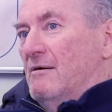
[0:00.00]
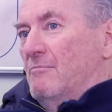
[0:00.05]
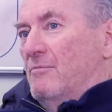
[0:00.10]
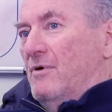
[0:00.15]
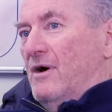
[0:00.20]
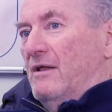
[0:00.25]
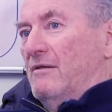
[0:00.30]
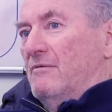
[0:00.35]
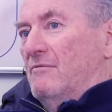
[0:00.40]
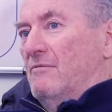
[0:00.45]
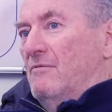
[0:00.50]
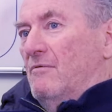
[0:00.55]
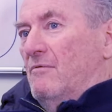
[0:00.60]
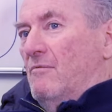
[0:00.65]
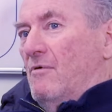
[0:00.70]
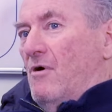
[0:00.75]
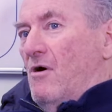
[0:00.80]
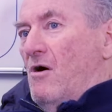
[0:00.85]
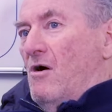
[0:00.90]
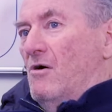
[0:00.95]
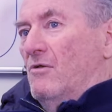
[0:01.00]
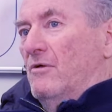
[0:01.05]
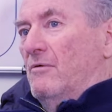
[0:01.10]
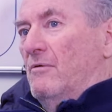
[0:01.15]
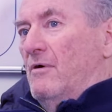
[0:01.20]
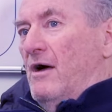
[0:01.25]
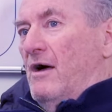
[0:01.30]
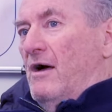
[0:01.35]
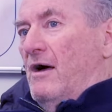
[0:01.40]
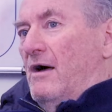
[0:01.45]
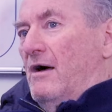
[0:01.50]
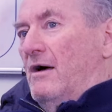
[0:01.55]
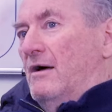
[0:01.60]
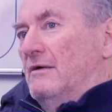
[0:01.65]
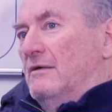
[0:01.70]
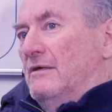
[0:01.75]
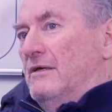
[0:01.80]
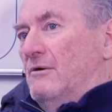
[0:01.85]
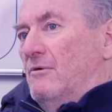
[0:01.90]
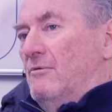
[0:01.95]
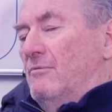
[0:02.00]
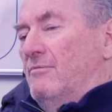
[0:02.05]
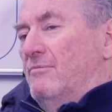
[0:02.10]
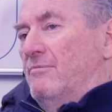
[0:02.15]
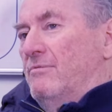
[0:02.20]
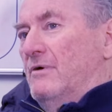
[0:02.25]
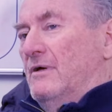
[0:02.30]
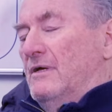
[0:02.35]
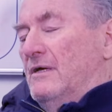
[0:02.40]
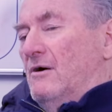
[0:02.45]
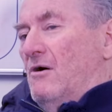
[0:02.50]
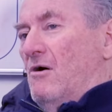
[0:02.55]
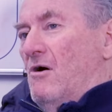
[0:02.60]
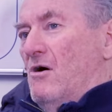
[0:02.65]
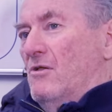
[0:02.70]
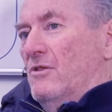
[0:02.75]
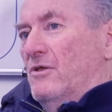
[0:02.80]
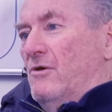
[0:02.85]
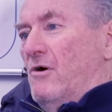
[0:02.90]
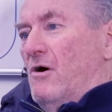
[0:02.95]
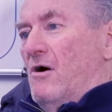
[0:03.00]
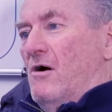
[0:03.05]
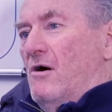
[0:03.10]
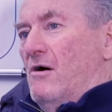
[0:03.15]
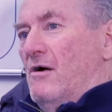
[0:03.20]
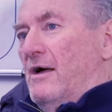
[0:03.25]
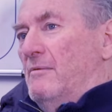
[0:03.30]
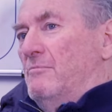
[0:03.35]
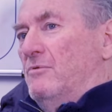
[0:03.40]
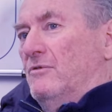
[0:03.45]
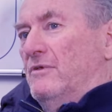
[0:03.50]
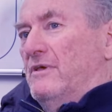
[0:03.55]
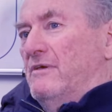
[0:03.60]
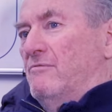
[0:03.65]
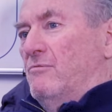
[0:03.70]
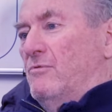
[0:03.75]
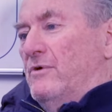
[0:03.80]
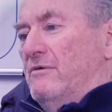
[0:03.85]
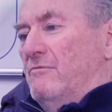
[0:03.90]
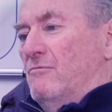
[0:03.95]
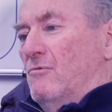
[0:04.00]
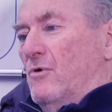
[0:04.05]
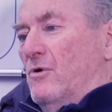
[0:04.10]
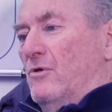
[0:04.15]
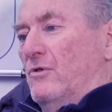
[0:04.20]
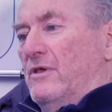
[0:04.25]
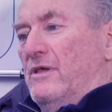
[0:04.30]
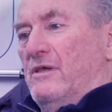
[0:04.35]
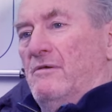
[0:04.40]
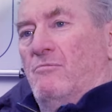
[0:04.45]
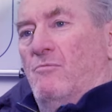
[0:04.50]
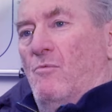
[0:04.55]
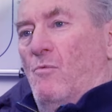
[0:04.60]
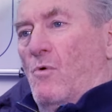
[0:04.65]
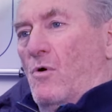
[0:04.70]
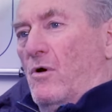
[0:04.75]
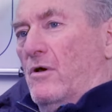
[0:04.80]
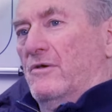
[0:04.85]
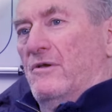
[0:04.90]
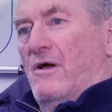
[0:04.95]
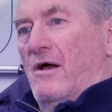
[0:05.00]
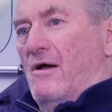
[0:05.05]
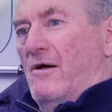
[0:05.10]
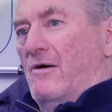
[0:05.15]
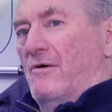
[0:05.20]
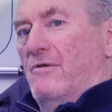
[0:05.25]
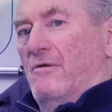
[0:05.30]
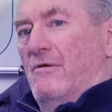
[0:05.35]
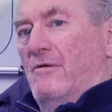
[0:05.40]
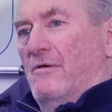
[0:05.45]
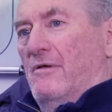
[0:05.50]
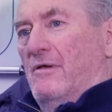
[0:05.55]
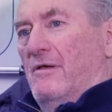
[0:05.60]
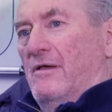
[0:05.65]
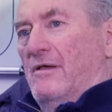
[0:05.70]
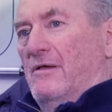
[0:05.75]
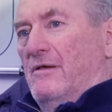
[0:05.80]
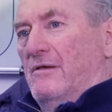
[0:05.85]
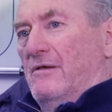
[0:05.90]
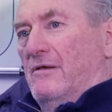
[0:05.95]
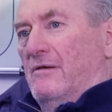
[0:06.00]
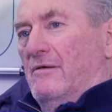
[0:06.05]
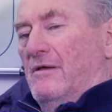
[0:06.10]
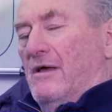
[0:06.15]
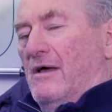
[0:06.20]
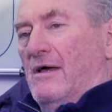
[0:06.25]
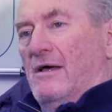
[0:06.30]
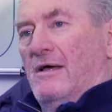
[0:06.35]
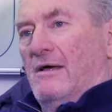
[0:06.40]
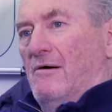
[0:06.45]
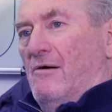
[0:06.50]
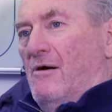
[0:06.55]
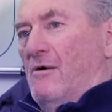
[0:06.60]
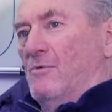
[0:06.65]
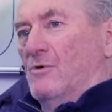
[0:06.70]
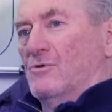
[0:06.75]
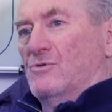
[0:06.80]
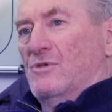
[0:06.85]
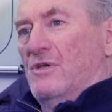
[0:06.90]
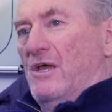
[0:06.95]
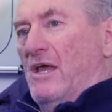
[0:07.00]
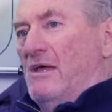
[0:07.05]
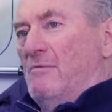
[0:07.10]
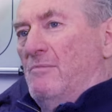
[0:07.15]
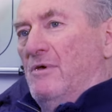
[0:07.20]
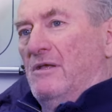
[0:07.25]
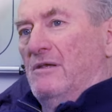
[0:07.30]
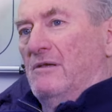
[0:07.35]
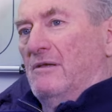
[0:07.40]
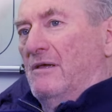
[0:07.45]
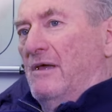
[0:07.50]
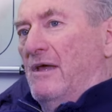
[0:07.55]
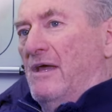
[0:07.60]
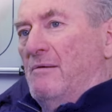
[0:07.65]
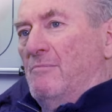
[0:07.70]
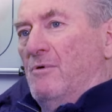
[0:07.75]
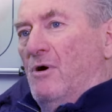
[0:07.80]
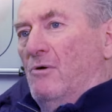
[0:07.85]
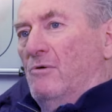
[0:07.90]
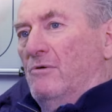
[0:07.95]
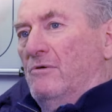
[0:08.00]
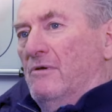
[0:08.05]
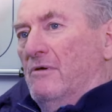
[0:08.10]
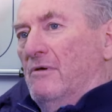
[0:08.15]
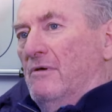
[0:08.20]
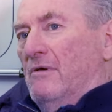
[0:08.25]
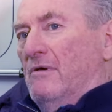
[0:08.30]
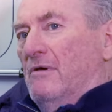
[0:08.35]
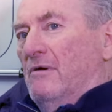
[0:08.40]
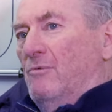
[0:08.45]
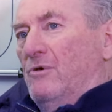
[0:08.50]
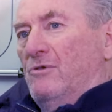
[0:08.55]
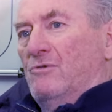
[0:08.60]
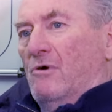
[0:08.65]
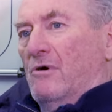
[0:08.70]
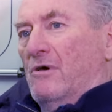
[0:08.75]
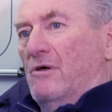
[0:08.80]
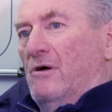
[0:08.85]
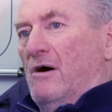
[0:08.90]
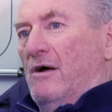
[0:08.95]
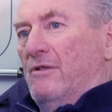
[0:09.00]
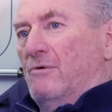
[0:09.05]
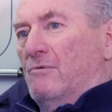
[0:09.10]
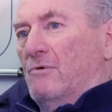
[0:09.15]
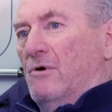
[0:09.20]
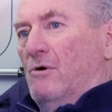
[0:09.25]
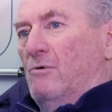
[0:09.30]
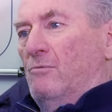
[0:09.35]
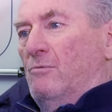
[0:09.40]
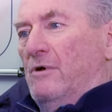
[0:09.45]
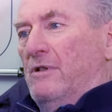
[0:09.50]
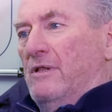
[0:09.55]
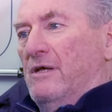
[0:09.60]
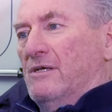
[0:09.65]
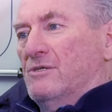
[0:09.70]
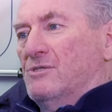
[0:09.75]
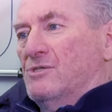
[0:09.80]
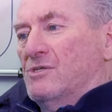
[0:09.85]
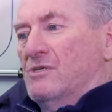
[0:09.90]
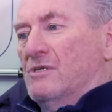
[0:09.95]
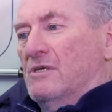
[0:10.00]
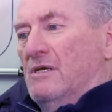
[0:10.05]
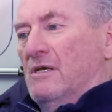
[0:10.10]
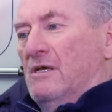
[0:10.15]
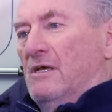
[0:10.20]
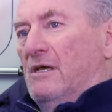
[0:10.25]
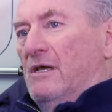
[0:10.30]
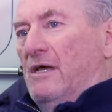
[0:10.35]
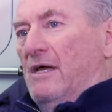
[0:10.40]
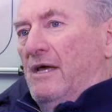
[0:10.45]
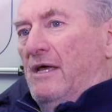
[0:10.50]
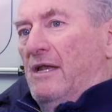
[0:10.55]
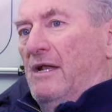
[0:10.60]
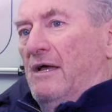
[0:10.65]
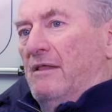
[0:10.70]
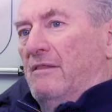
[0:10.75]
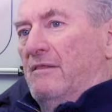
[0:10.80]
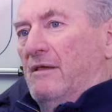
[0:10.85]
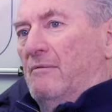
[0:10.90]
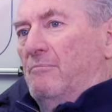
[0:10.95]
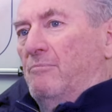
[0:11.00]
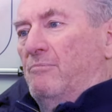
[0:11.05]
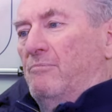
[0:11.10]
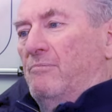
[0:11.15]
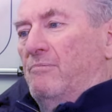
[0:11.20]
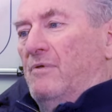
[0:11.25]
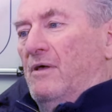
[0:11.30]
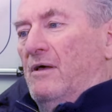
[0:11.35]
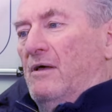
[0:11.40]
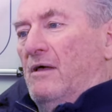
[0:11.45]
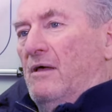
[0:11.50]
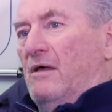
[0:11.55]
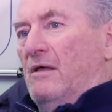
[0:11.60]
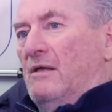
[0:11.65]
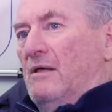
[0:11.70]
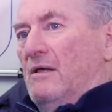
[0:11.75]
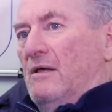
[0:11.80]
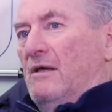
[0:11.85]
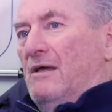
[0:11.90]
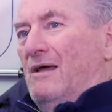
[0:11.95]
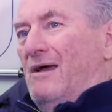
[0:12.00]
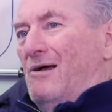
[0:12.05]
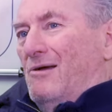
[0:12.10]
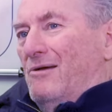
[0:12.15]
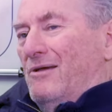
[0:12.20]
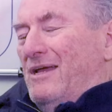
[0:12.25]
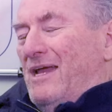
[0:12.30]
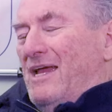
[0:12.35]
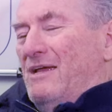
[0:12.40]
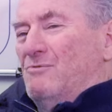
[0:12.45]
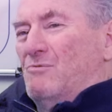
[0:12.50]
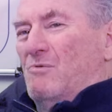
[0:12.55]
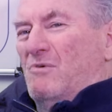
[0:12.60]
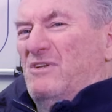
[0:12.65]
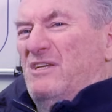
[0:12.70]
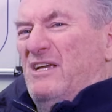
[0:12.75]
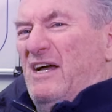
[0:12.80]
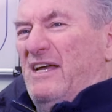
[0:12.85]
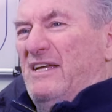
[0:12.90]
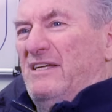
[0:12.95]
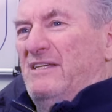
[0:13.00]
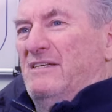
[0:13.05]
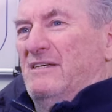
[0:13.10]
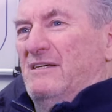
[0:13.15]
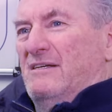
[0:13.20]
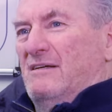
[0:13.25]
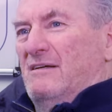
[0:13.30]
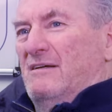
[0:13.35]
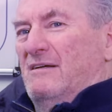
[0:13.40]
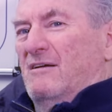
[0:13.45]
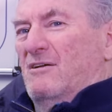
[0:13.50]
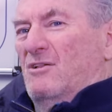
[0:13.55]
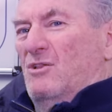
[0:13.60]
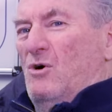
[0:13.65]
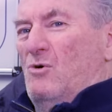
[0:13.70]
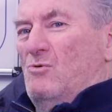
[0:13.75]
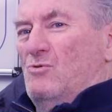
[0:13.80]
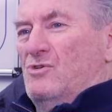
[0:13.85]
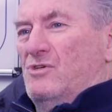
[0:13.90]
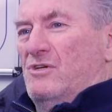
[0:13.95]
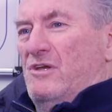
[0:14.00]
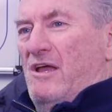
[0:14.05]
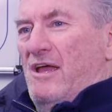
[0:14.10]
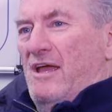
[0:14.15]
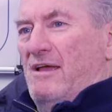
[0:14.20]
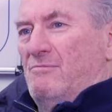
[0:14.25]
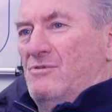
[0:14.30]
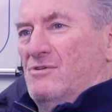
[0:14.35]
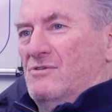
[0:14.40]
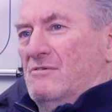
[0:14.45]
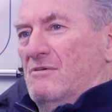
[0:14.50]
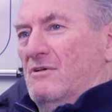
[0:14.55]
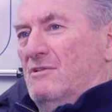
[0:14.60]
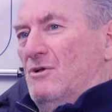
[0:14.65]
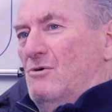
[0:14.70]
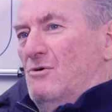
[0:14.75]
But all, you know, all in all, I believe we really worked hard, almost game in, game out. We took it on the road with us, and I think our games were tight, close games,